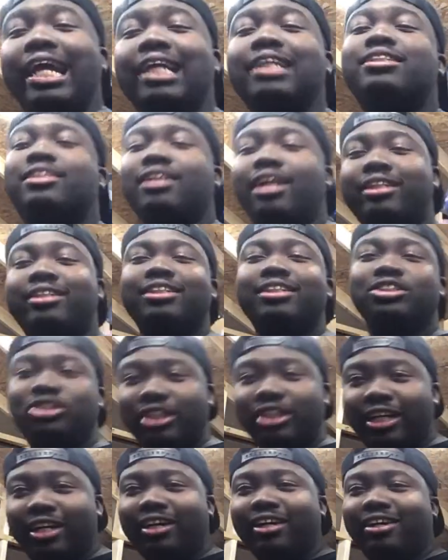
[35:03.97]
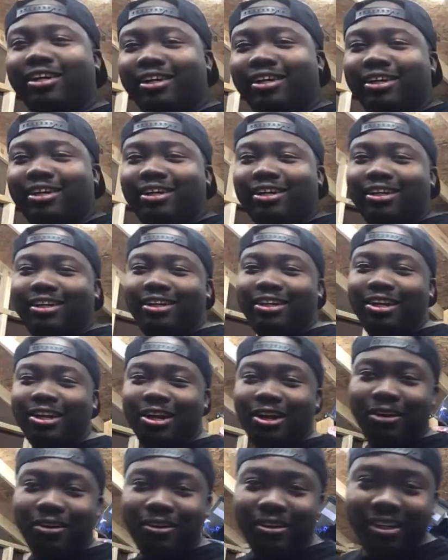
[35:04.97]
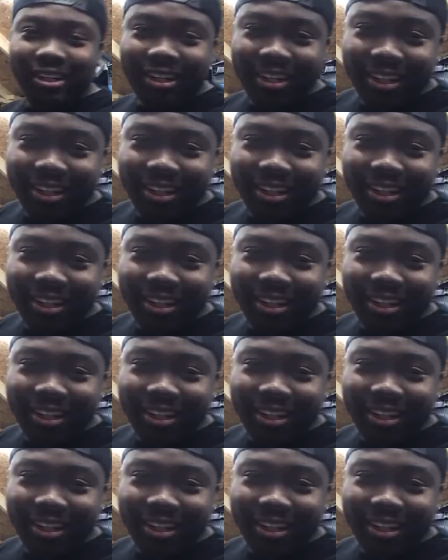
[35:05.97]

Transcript: to suck this year, you know?